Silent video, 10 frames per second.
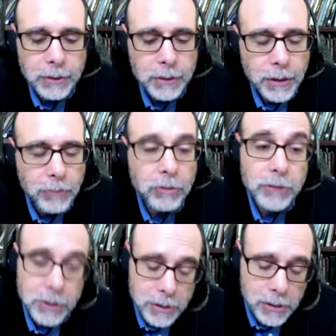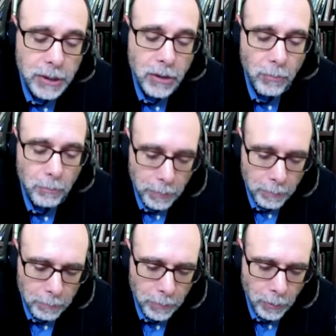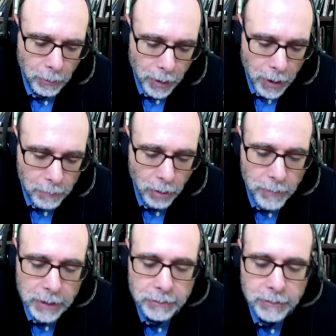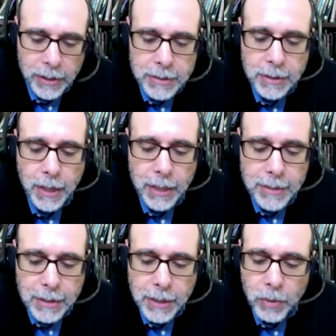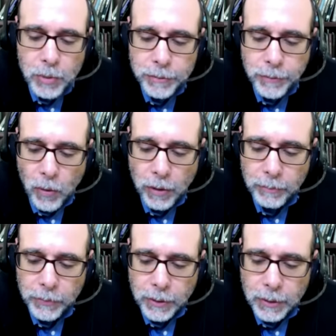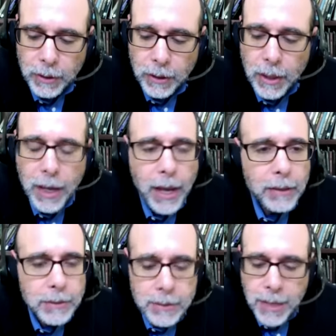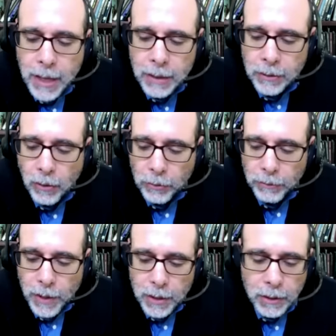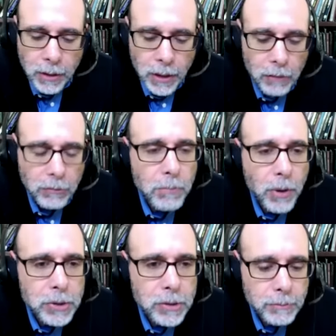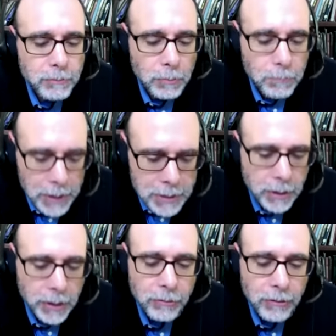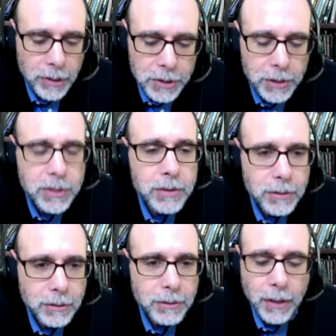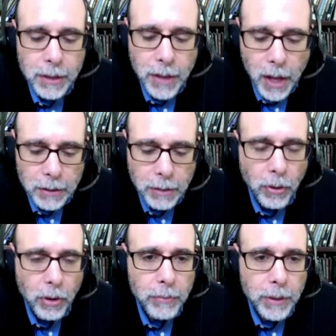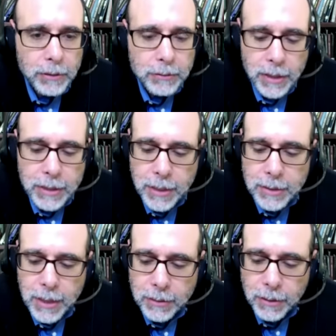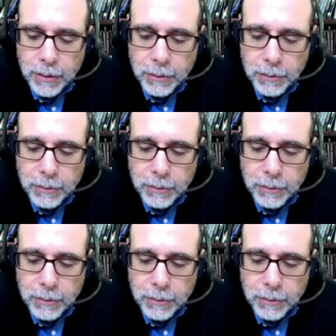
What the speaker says: and religiously compartmentalized identity was formed, and instead cultivated a robustly religious and non-compartmentalized identity,